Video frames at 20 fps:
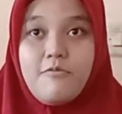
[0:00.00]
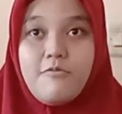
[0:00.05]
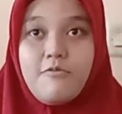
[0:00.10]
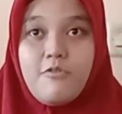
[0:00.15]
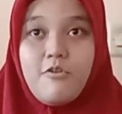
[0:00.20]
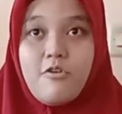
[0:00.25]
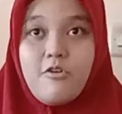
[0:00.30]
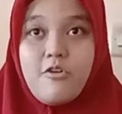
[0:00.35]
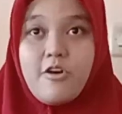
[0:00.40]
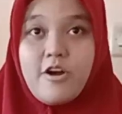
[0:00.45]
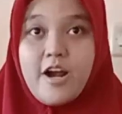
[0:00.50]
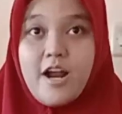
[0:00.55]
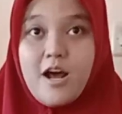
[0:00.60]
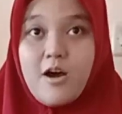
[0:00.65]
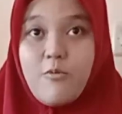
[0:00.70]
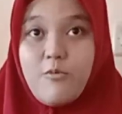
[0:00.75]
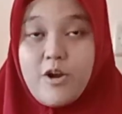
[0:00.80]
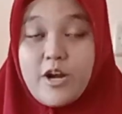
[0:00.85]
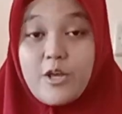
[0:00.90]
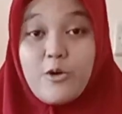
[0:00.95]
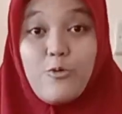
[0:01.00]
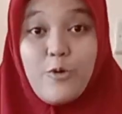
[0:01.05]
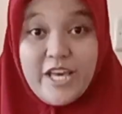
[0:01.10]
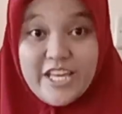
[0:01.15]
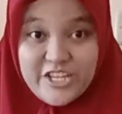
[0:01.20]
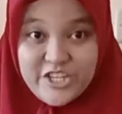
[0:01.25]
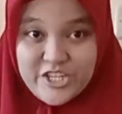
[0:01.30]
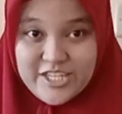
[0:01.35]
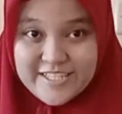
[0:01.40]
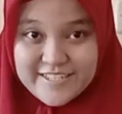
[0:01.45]
for our
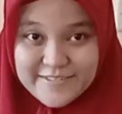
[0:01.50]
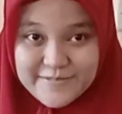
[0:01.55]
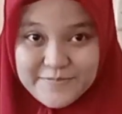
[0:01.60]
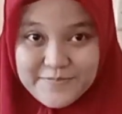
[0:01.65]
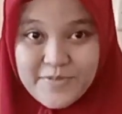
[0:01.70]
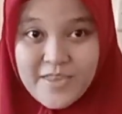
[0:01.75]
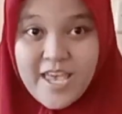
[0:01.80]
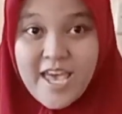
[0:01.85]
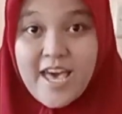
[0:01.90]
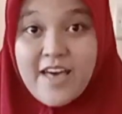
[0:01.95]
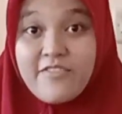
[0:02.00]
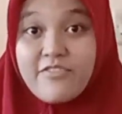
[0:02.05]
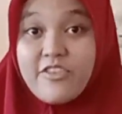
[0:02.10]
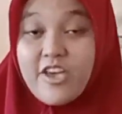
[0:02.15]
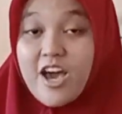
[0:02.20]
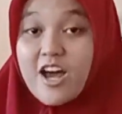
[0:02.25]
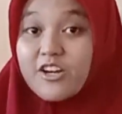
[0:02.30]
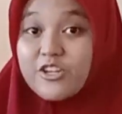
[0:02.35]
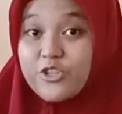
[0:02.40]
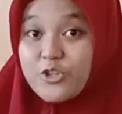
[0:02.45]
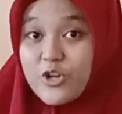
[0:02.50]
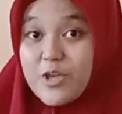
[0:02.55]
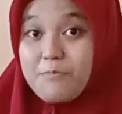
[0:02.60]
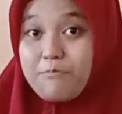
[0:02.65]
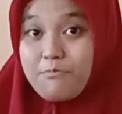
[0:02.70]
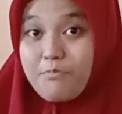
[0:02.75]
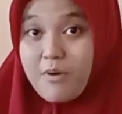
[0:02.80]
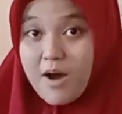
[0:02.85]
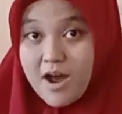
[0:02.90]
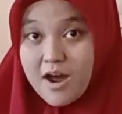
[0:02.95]
question. There are
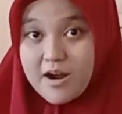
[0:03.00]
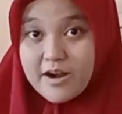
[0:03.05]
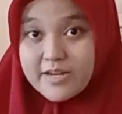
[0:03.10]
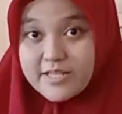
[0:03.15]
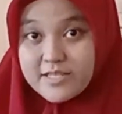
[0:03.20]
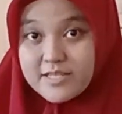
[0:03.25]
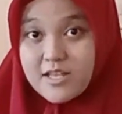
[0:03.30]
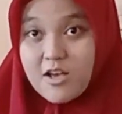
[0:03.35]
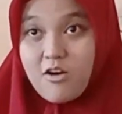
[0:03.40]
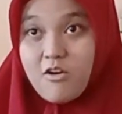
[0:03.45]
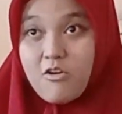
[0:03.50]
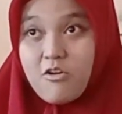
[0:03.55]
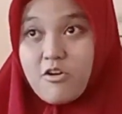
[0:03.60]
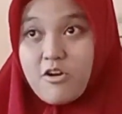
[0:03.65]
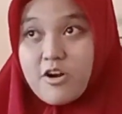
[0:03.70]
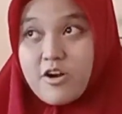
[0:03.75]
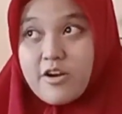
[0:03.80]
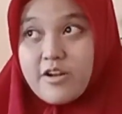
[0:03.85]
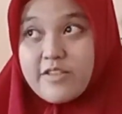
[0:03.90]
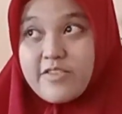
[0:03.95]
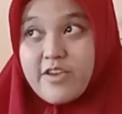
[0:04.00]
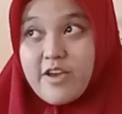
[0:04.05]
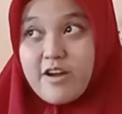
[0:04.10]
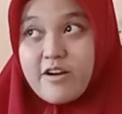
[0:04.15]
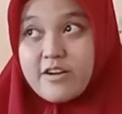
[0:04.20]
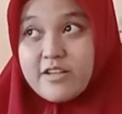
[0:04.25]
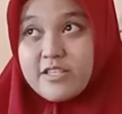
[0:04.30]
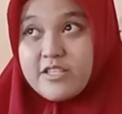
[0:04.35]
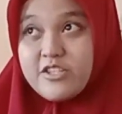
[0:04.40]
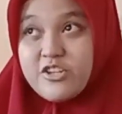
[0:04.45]
three parts or there
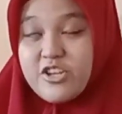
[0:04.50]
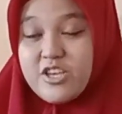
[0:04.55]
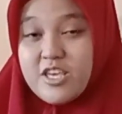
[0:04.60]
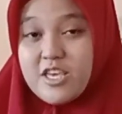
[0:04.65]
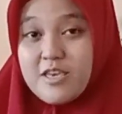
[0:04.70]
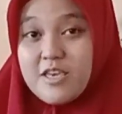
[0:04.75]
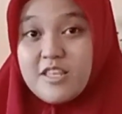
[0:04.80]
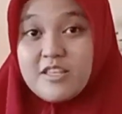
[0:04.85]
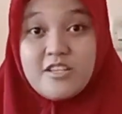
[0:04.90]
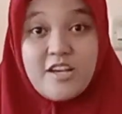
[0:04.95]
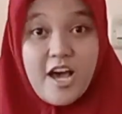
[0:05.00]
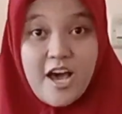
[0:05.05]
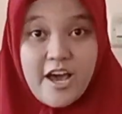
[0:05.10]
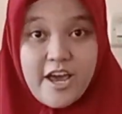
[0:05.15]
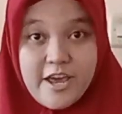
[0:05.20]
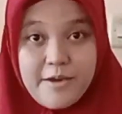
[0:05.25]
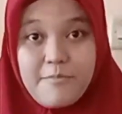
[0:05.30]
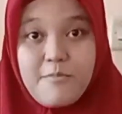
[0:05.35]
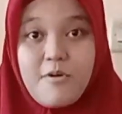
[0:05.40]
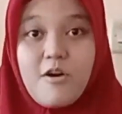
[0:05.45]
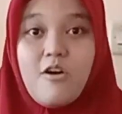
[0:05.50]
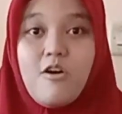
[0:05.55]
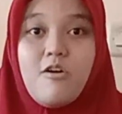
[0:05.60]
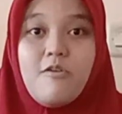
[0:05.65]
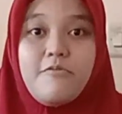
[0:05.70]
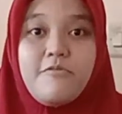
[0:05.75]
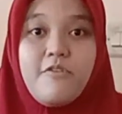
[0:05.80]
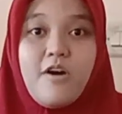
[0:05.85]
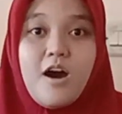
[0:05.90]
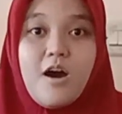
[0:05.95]
are three types of
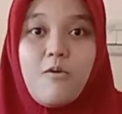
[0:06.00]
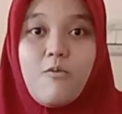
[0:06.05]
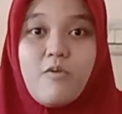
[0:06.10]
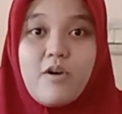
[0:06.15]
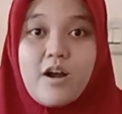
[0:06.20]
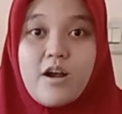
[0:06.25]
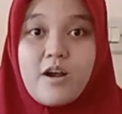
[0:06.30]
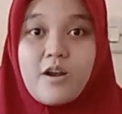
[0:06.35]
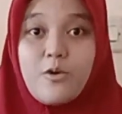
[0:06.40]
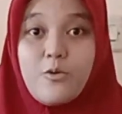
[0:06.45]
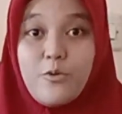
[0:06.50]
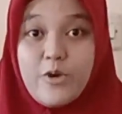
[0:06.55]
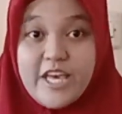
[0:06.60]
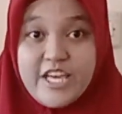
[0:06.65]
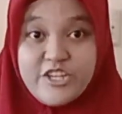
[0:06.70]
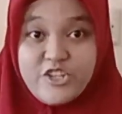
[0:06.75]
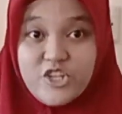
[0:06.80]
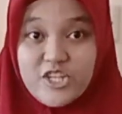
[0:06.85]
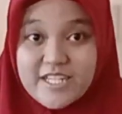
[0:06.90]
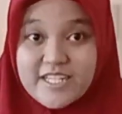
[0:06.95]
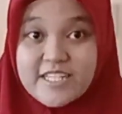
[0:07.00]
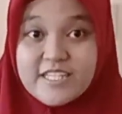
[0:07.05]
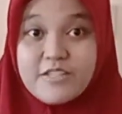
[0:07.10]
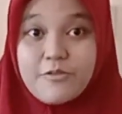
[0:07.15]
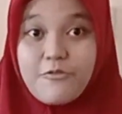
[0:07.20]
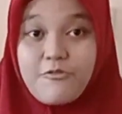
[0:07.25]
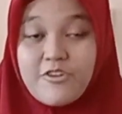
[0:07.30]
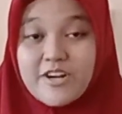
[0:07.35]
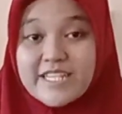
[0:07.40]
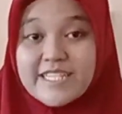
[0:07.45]
our question.
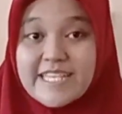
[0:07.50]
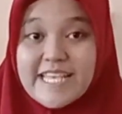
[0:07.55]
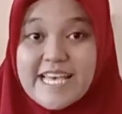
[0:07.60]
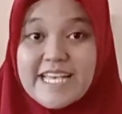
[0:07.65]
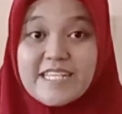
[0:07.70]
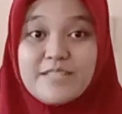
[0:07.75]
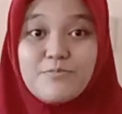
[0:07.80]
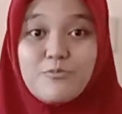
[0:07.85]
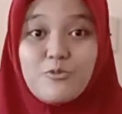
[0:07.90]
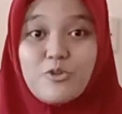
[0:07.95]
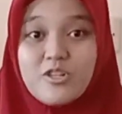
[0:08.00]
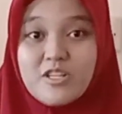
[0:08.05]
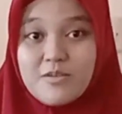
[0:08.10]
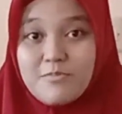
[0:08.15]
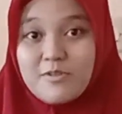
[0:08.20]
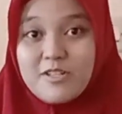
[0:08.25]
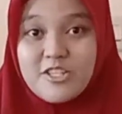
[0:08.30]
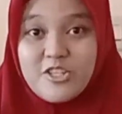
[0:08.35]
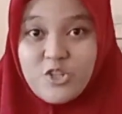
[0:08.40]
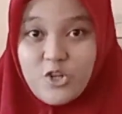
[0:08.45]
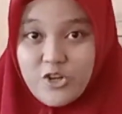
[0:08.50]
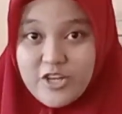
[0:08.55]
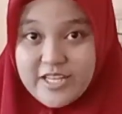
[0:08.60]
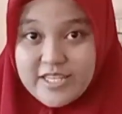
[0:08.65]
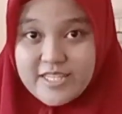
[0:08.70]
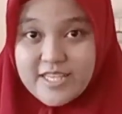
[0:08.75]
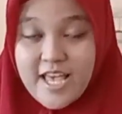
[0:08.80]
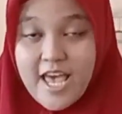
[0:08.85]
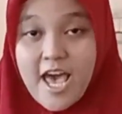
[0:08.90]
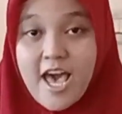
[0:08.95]
The first is multiple
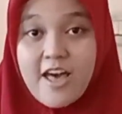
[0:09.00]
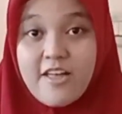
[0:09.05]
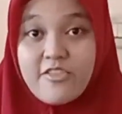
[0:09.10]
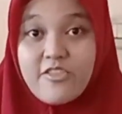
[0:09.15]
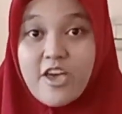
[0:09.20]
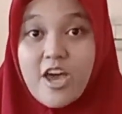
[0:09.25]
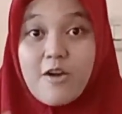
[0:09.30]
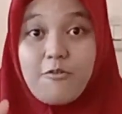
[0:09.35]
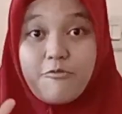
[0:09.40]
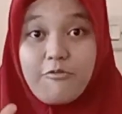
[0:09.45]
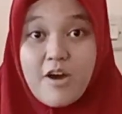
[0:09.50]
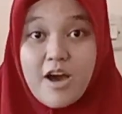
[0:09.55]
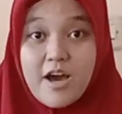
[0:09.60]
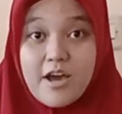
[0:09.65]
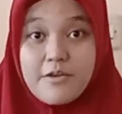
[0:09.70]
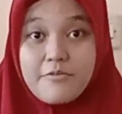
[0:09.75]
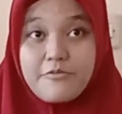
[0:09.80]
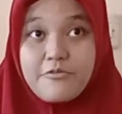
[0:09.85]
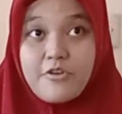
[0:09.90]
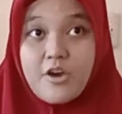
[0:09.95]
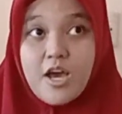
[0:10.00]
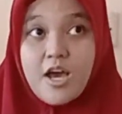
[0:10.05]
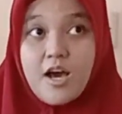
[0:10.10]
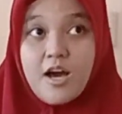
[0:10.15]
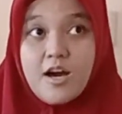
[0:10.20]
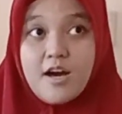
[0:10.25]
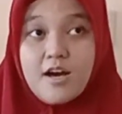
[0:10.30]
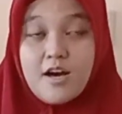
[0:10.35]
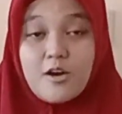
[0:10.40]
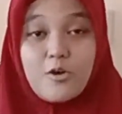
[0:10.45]
choice. There are
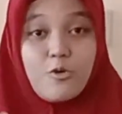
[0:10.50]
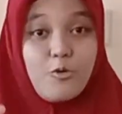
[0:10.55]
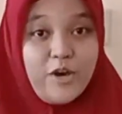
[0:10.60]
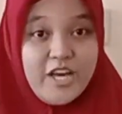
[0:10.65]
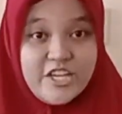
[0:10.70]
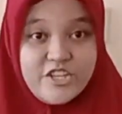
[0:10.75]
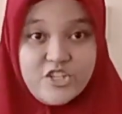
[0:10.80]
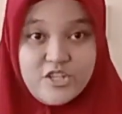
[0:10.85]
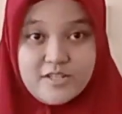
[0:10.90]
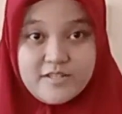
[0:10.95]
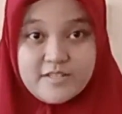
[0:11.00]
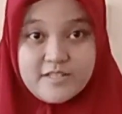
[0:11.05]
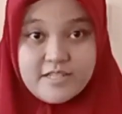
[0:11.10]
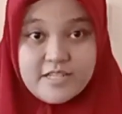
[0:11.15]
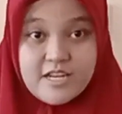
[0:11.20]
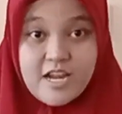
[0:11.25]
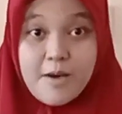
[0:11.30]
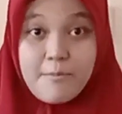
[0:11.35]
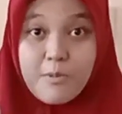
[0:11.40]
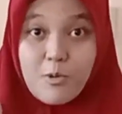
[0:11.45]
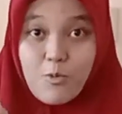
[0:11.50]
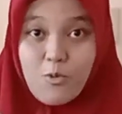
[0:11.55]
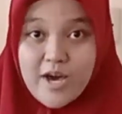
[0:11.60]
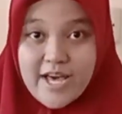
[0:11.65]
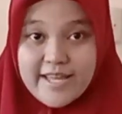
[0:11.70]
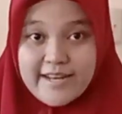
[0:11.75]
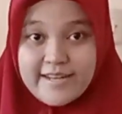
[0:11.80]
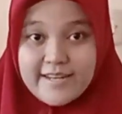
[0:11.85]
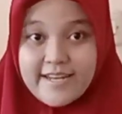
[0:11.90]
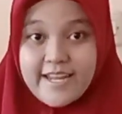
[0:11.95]
five questions. Number
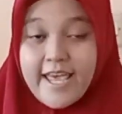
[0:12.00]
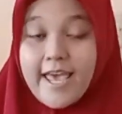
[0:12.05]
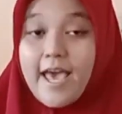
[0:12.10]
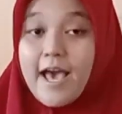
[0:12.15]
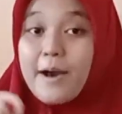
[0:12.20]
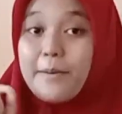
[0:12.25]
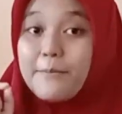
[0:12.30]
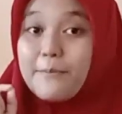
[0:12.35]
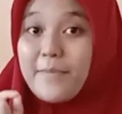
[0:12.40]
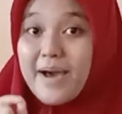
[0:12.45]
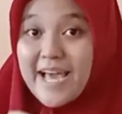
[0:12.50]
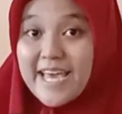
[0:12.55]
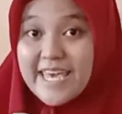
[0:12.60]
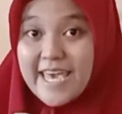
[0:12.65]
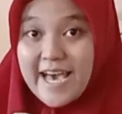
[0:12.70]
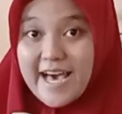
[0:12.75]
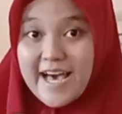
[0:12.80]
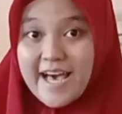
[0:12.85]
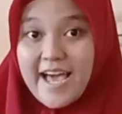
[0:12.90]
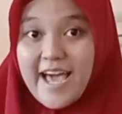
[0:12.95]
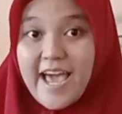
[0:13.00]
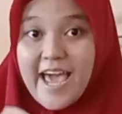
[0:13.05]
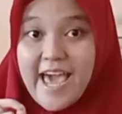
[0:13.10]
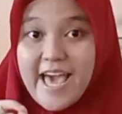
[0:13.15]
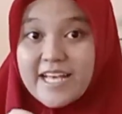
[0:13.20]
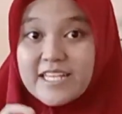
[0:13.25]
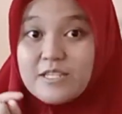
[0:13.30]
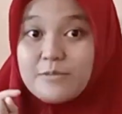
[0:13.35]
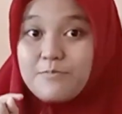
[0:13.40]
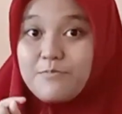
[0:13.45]
one, Maya
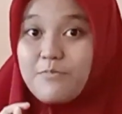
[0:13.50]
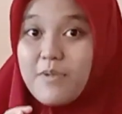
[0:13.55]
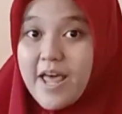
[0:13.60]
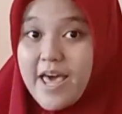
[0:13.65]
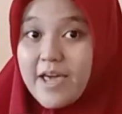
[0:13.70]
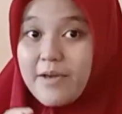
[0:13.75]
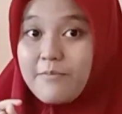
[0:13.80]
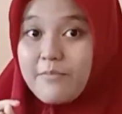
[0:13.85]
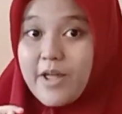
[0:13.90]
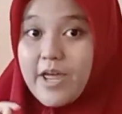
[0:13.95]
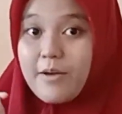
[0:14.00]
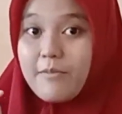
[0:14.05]
has blank